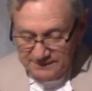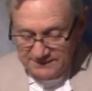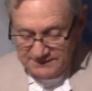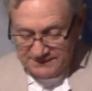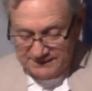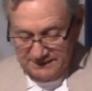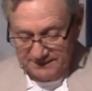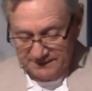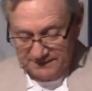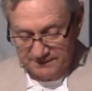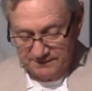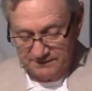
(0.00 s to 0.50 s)

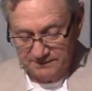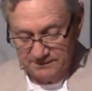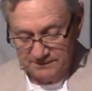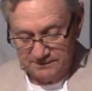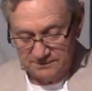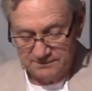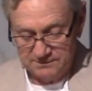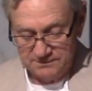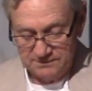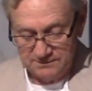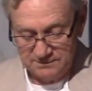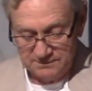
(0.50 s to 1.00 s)
Sin
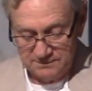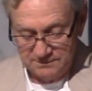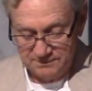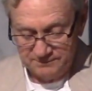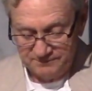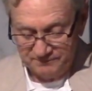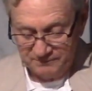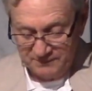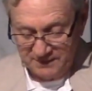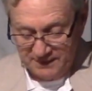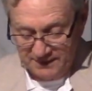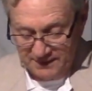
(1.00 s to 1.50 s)

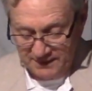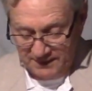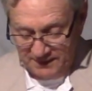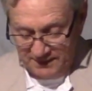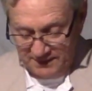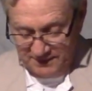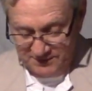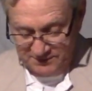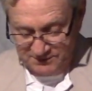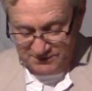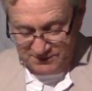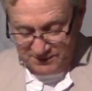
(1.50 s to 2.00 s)

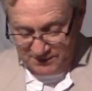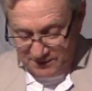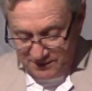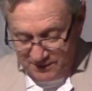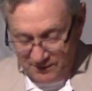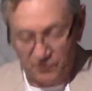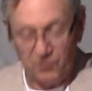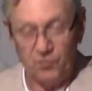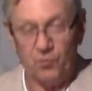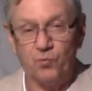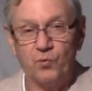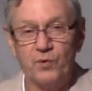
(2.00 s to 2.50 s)
is
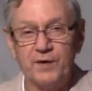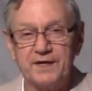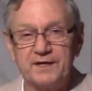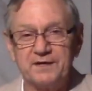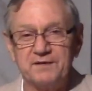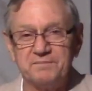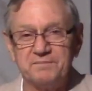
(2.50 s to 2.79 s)
the wicked